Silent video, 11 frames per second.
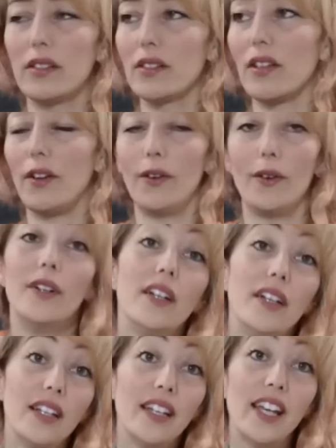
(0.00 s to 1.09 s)
so
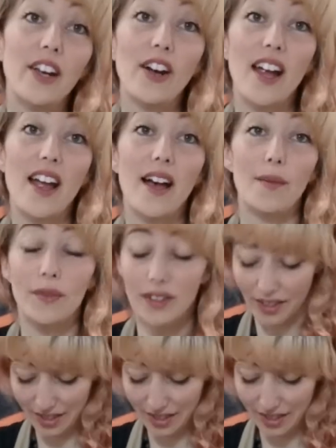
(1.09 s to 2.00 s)
here I am.